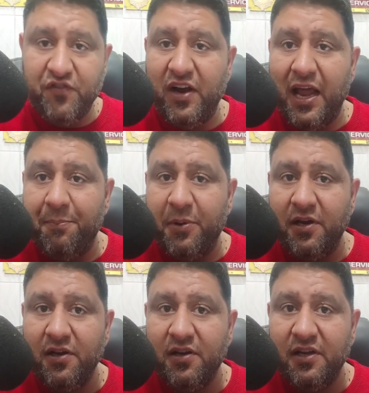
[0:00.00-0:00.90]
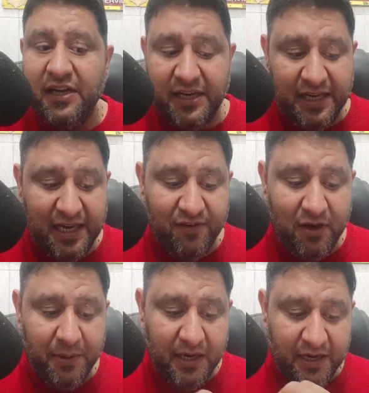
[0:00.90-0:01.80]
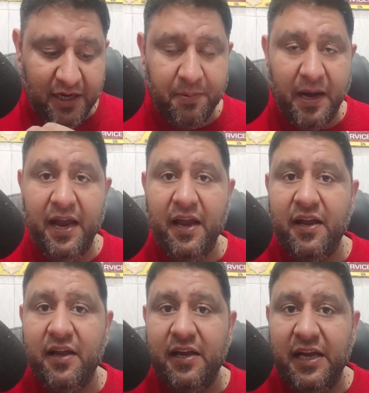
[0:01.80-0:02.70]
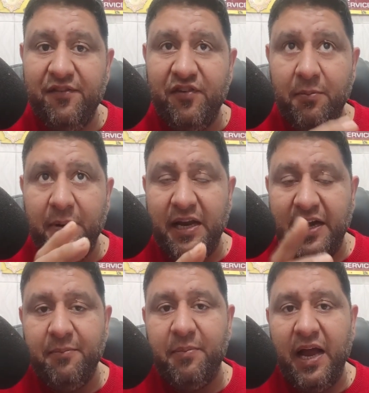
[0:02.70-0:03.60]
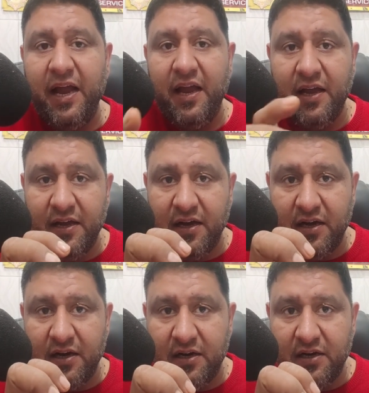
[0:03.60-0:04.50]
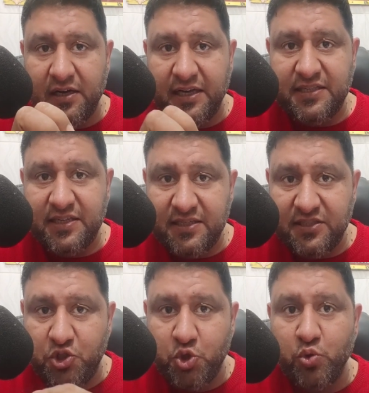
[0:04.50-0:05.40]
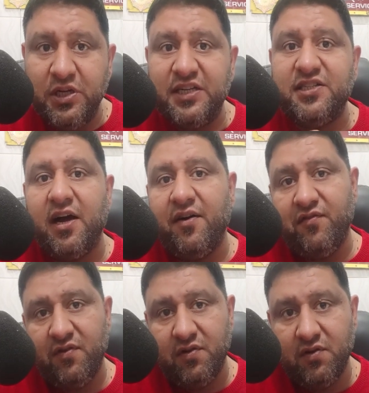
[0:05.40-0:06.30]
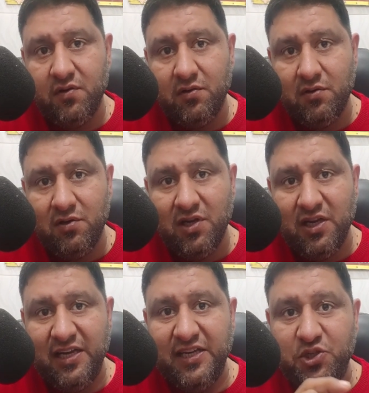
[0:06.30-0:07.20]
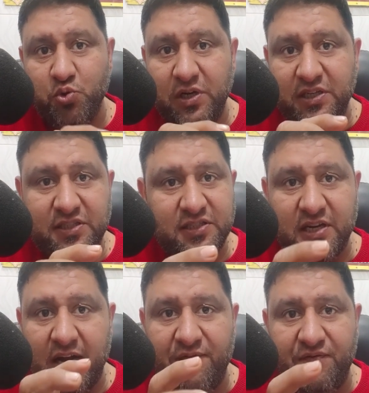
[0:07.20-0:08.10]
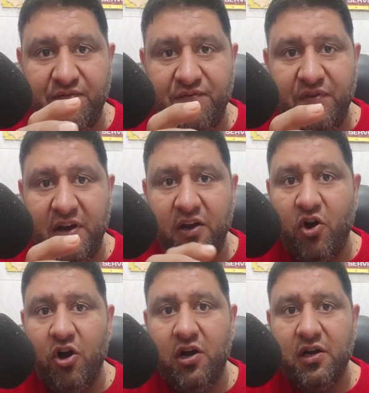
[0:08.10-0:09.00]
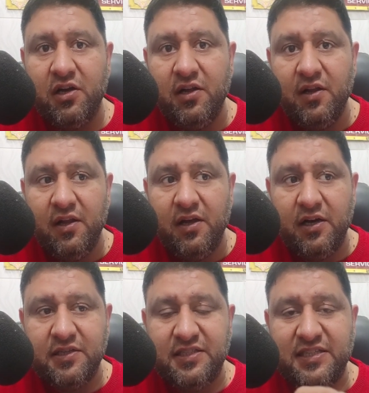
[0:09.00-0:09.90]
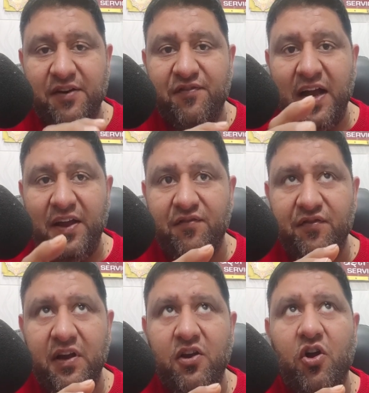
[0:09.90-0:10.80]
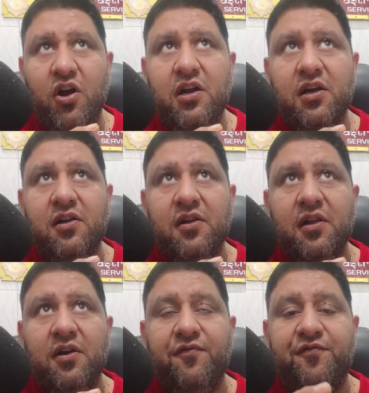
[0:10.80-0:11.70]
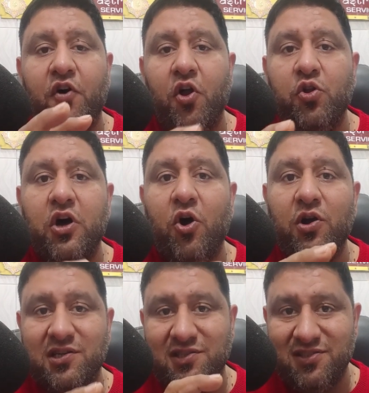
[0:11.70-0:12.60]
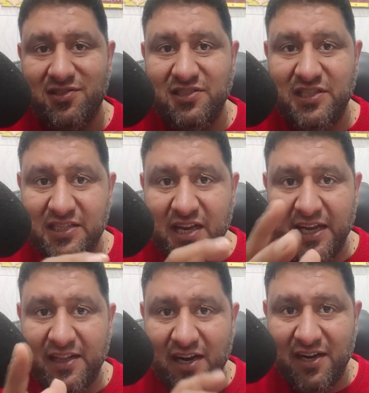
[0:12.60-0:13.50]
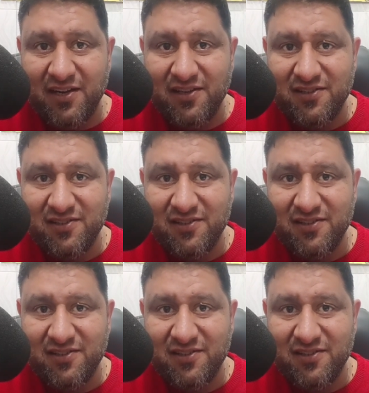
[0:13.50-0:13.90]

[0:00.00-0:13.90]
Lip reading: what will happen? He will be leading by his junior staff. His junior staff will not survive, will not follow the orders, just like that.